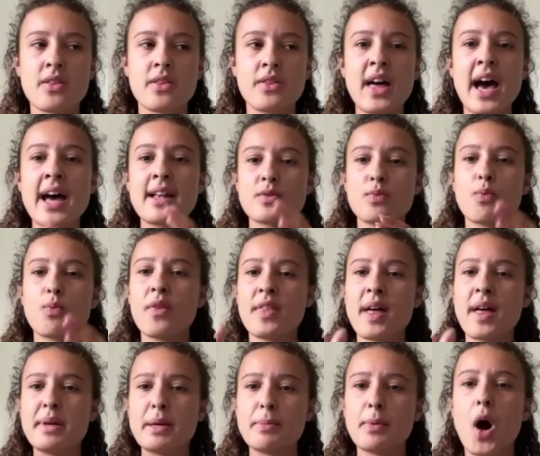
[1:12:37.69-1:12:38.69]
that's what
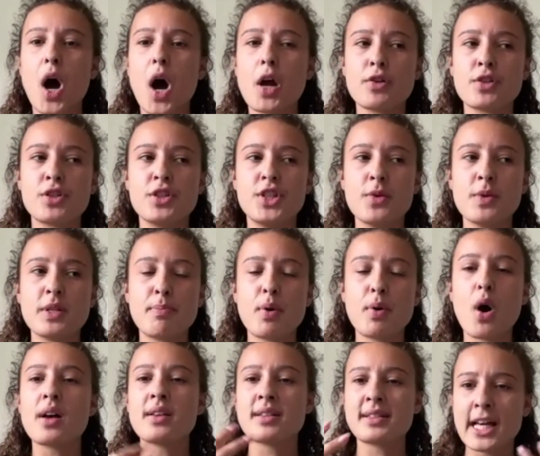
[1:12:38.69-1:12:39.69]
then people hire us to do is
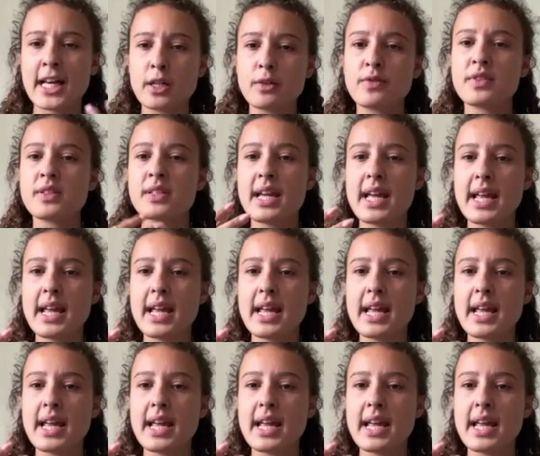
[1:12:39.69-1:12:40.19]
put ourselves